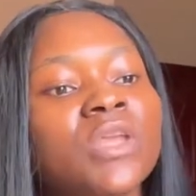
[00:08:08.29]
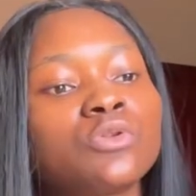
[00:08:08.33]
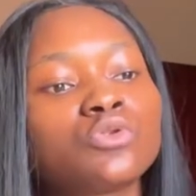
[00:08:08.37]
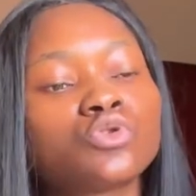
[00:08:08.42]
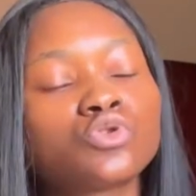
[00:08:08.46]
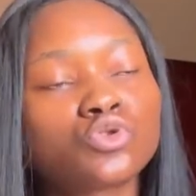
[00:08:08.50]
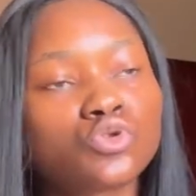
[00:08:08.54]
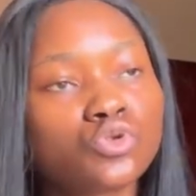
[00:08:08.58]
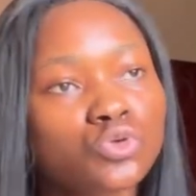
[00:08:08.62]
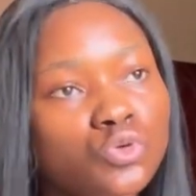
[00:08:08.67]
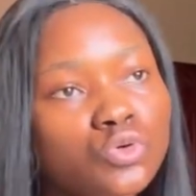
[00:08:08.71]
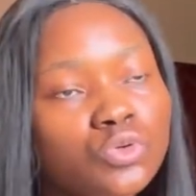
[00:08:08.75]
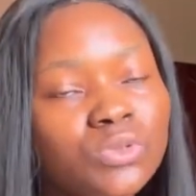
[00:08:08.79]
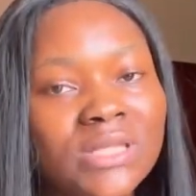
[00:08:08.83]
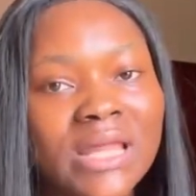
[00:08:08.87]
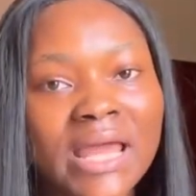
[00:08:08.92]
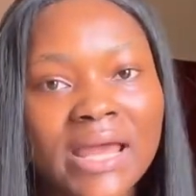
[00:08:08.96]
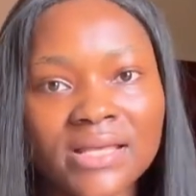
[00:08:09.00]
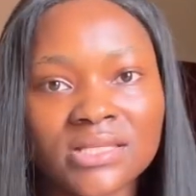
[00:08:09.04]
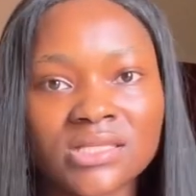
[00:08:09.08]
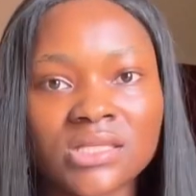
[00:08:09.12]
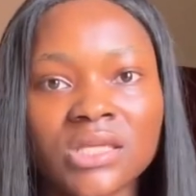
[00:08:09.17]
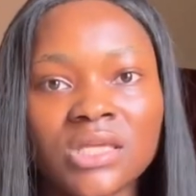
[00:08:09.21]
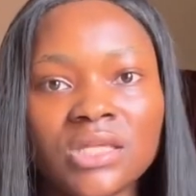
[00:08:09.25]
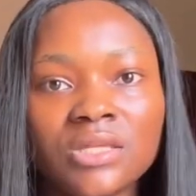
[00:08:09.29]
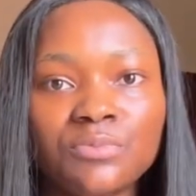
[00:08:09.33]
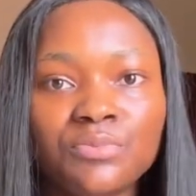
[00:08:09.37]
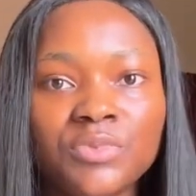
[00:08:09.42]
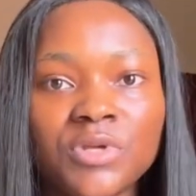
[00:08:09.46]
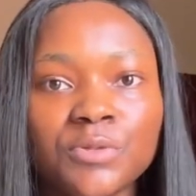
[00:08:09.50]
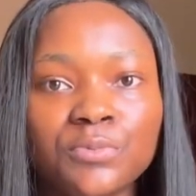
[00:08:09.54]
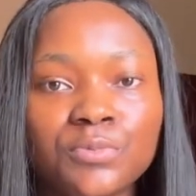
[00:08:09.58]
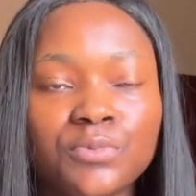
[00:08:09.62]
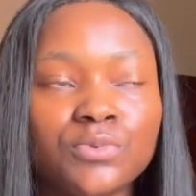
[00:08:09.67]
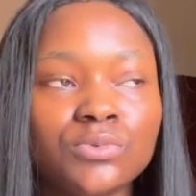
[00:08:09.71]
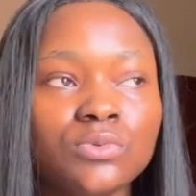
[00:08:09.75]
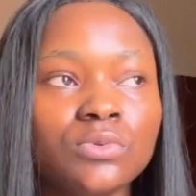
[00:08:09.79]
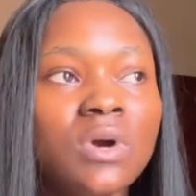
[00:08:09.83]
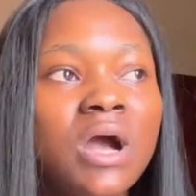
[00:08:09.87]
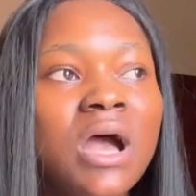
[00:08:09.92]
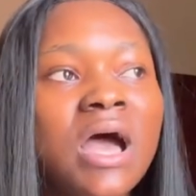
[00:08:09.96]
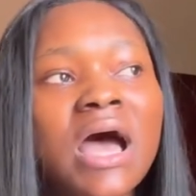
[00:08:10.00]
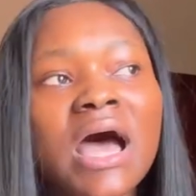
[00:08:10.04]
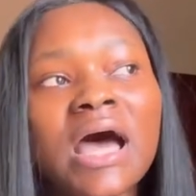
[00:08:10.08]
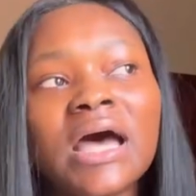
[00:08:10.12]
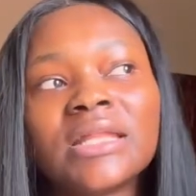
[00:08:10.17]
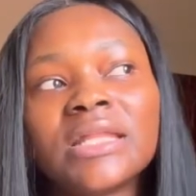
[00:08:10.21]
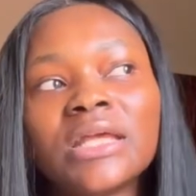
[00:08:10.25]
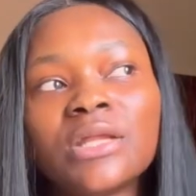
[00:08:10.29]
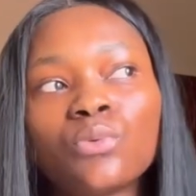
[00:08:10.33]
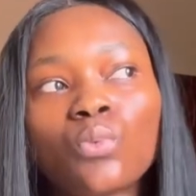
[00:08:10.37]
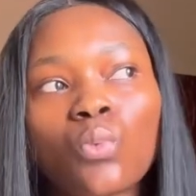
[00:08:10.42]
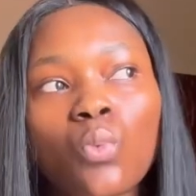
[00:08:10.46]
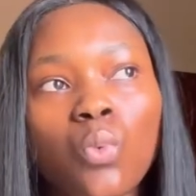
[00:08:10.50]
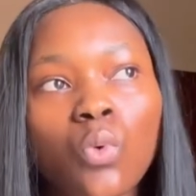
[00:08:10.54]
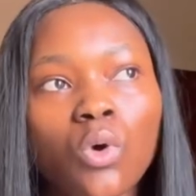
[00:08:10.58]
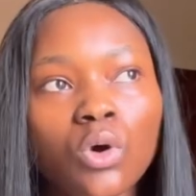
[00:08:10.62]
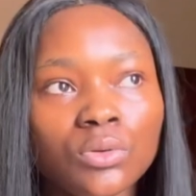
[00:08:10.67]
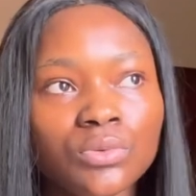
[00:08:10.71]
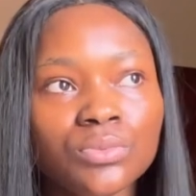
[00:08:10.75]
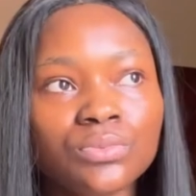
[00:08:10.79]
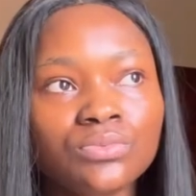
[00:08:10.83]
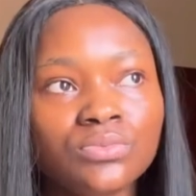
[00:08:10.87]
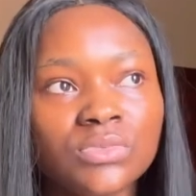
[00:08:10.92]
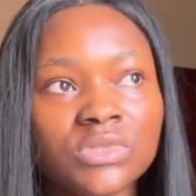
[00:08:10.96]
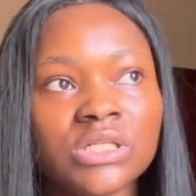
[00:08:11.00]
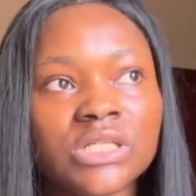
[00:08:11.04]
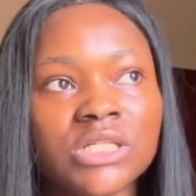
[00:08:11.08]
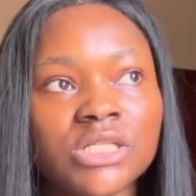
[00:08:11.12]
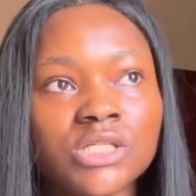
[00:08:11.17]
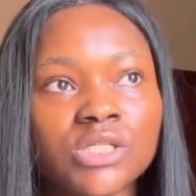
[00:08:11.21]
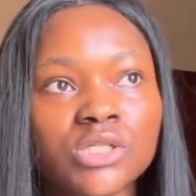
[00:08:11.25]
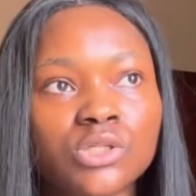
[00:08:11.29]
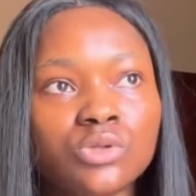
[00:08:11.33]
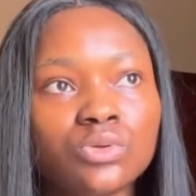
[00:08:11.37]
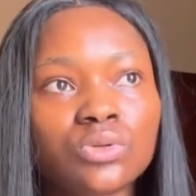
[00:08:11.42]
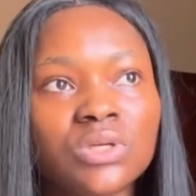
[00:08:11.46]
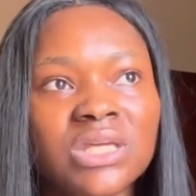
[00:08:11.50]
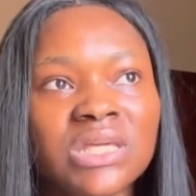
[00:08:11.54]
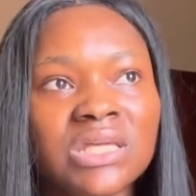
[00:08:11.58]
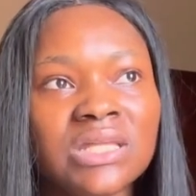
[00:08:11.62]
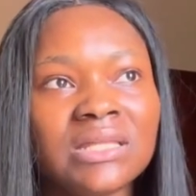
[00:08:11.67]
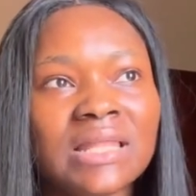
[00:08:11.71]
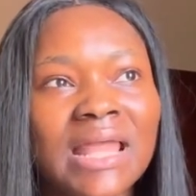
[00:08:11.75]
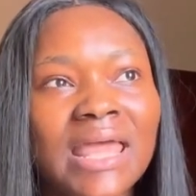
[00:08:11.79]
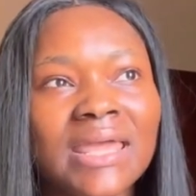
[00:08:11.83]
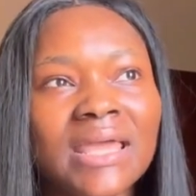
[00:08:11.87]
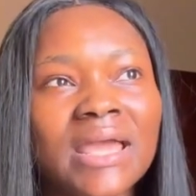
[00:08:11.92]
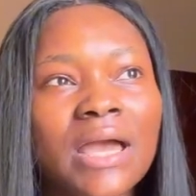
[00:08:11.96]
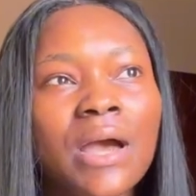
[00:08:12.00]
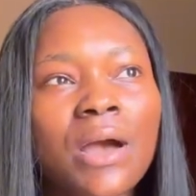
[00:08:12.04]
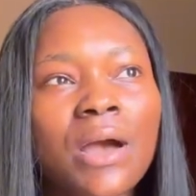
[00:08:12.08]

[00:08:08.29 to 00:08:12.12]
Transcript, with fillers: two dark skinned people and then one is looking like